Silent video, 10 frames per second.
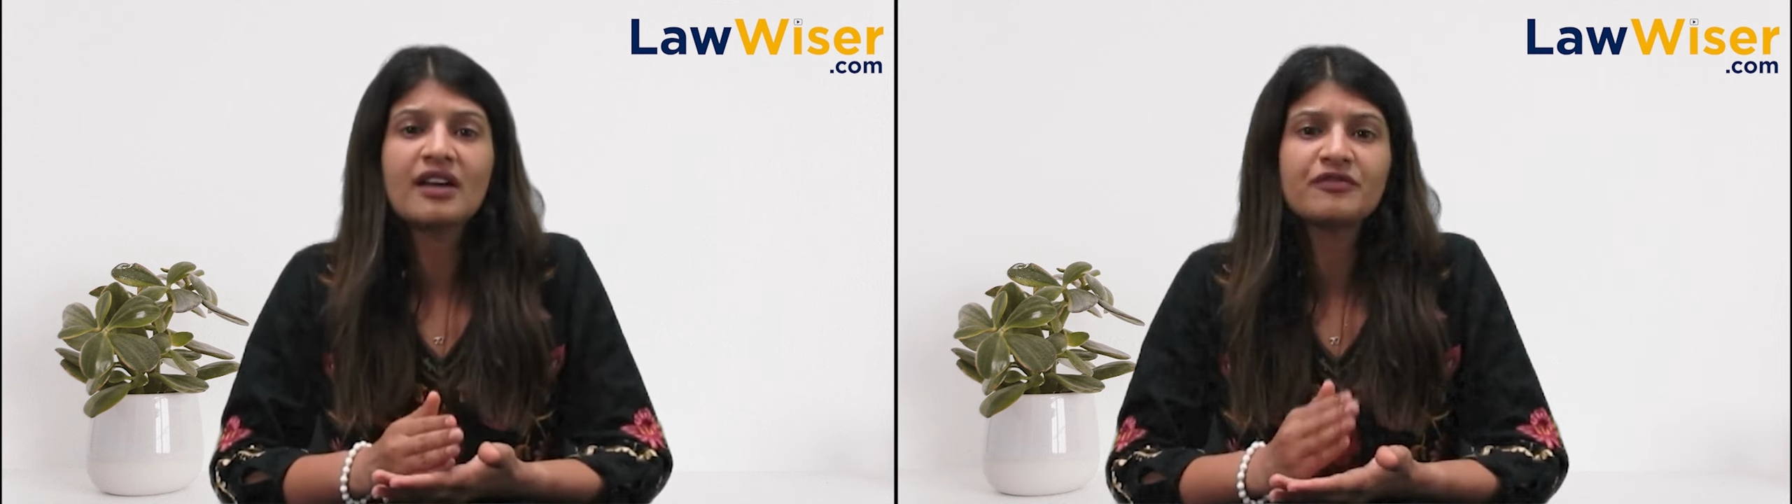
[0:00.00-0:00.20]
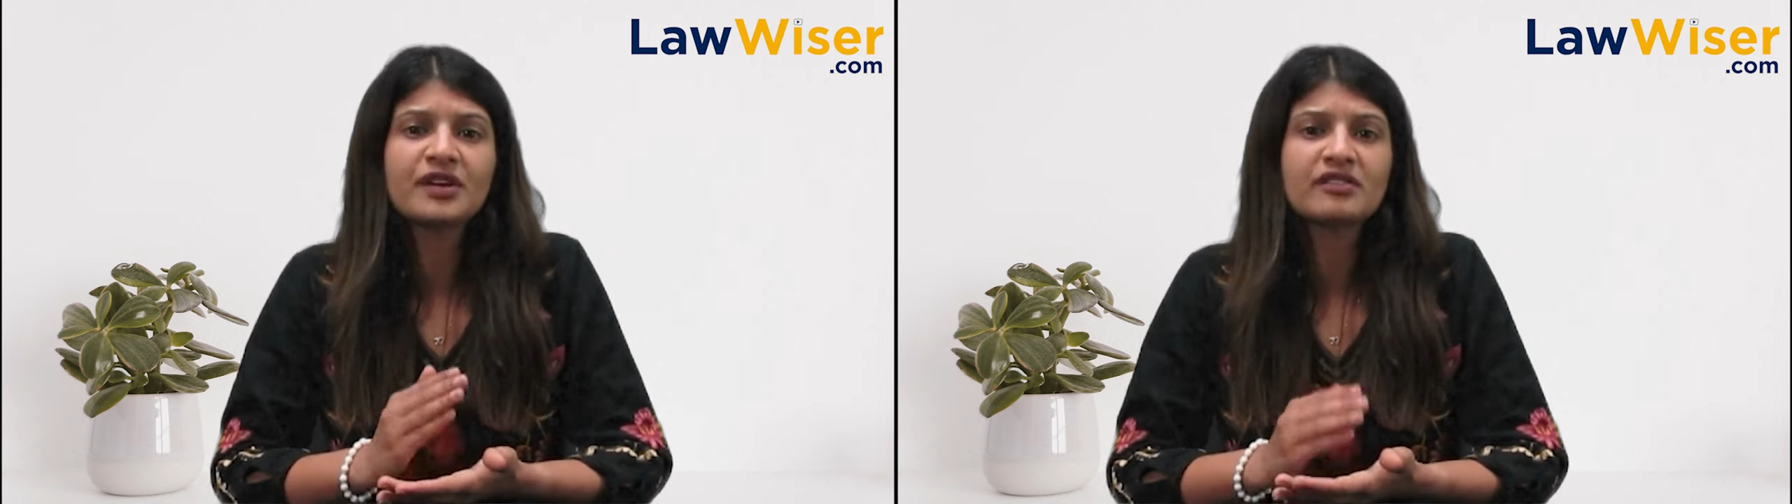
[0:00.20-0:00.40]

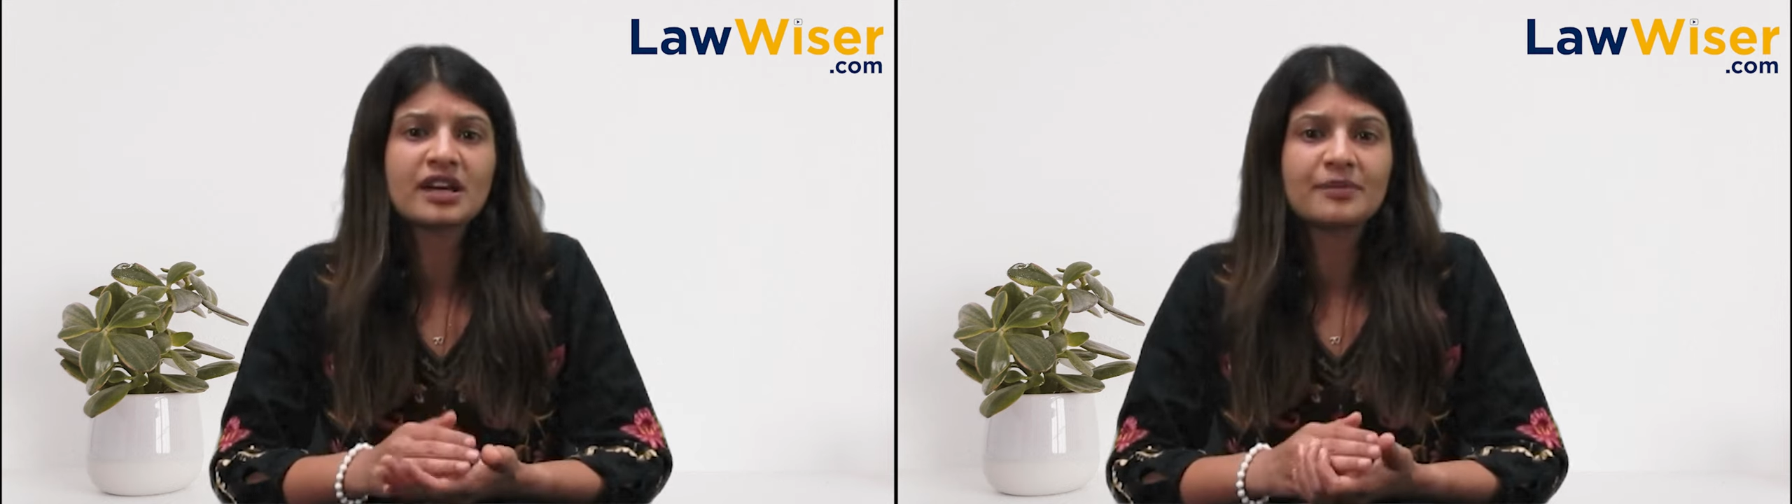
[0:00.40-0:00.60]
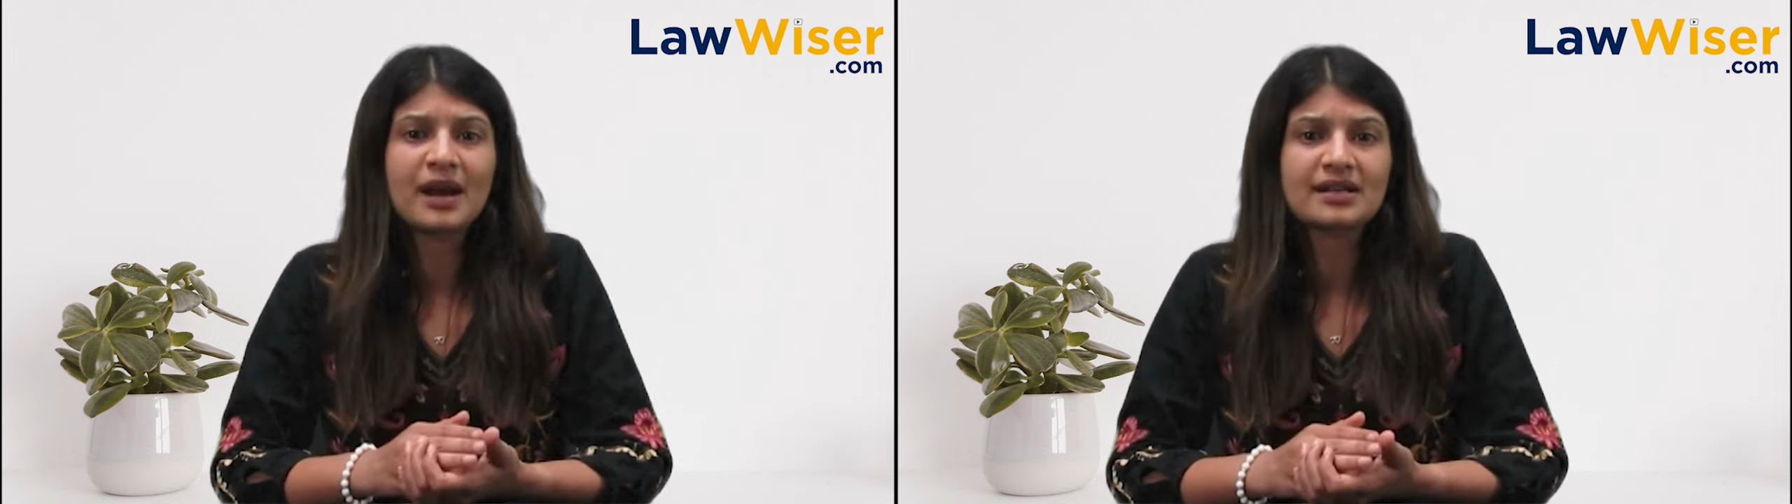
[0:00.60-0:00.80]
unfair
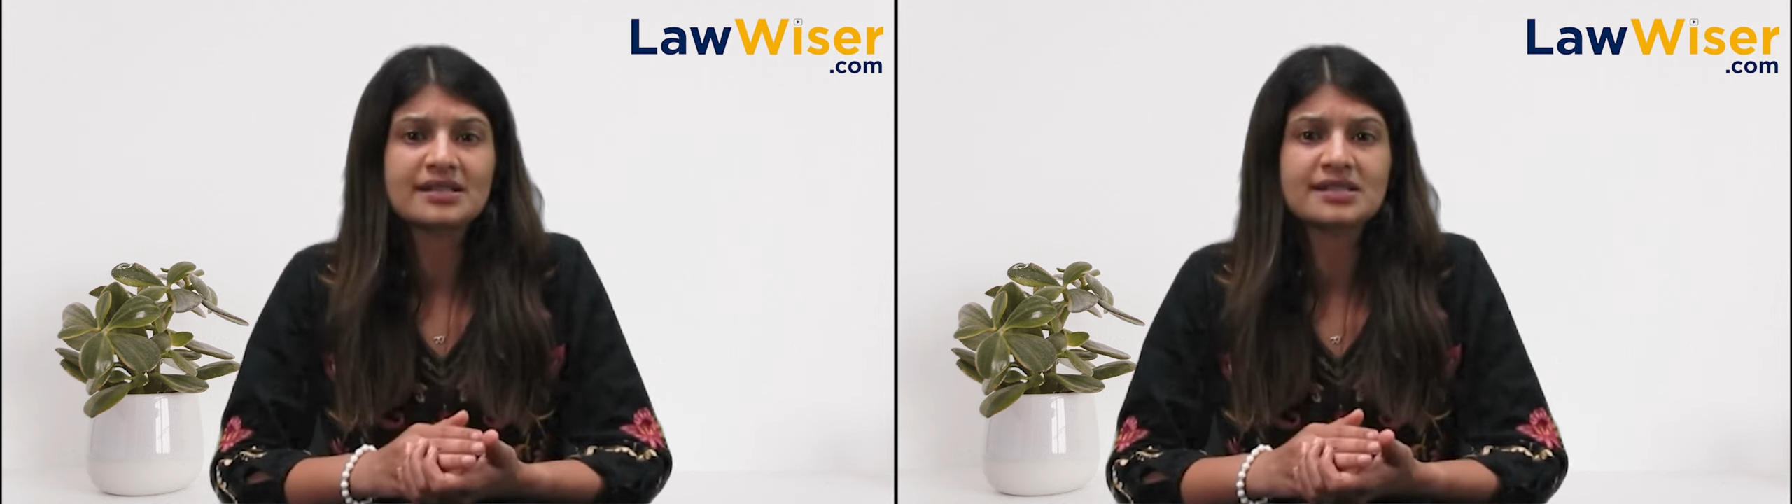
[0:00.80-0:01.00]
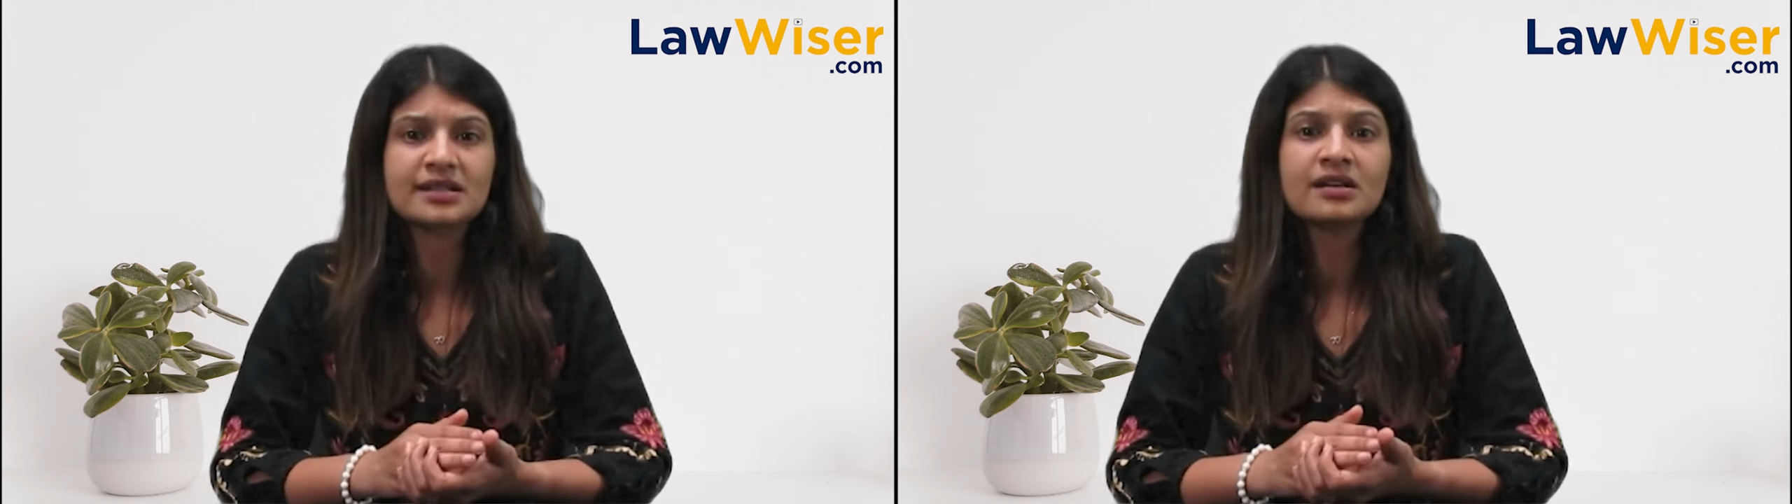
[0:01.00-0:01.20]
trade
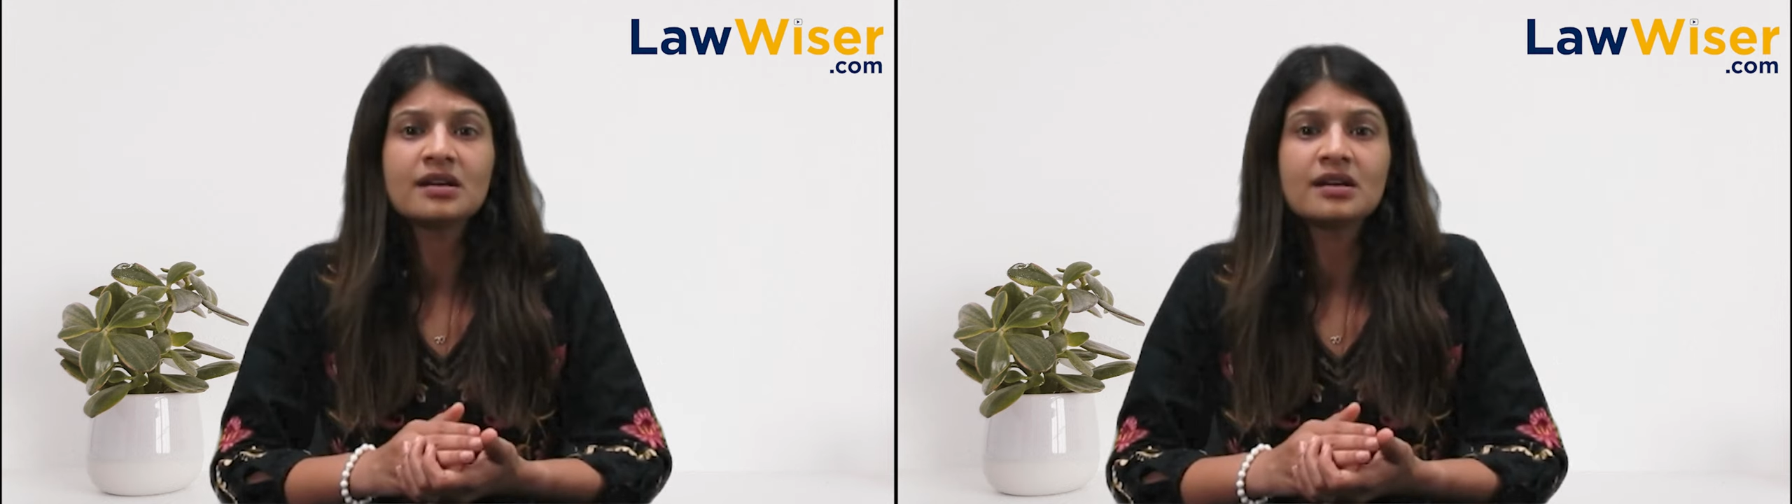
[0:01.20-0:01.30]
practice